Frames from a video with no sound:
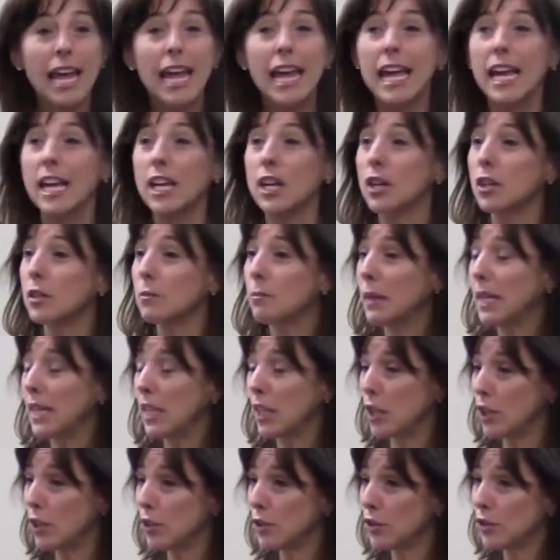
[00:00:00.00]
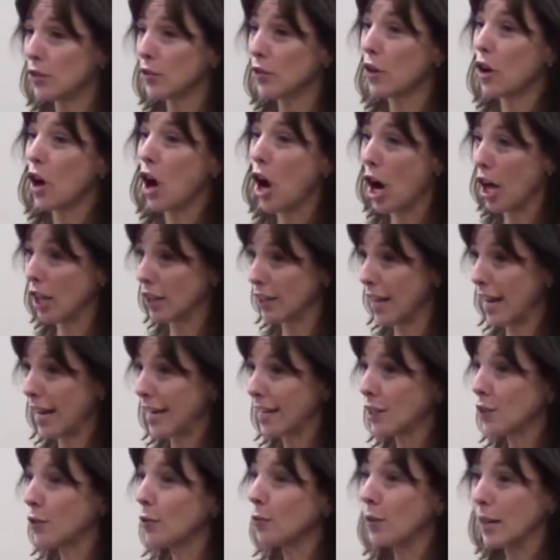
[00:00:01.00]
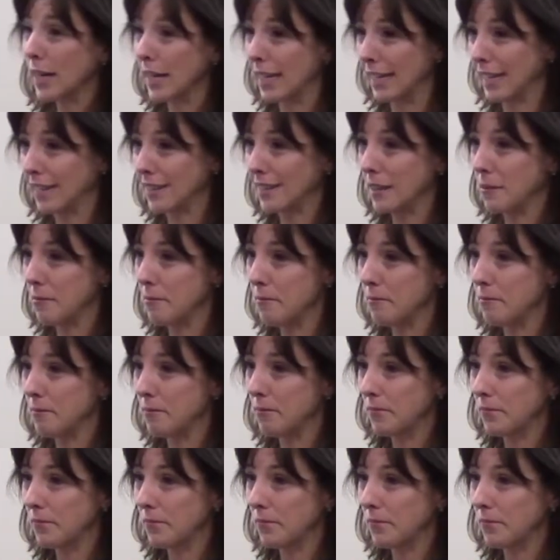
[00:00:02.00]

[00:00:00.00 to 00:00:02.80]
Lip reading: It could be used for online curriculum.